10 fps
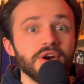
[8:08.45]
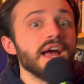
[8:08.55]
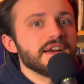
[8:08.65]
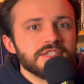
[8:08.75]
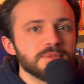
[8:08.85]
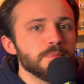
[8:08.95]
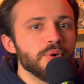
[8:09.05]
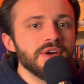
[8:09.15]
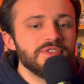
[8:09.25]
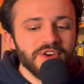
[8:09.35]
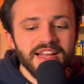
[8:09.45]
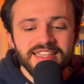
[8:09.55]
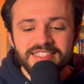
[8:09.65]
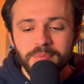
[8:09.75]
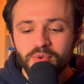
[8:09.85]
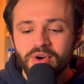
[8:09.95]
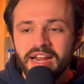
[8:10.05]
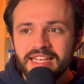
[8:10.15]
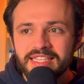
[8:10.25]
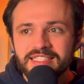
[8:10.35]
her ex-boyfriend's
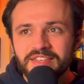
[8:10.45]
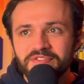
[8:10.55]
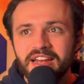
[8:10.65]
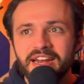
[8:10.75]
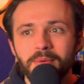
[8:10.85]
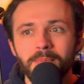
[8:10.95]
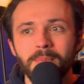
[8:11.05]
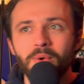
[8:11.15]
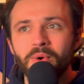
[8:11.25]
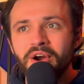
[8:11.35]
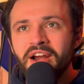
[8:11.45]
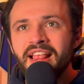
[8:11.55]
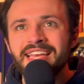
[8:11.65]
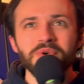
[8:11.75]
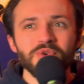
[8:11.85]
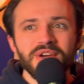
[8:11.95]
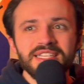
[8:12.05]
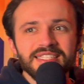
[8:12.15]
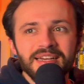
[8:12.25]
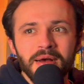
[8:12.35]
brains to find out more. So it
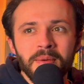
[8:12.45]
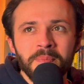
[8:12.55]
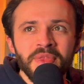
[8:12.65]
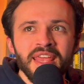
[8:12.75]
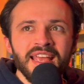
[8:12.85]
creates some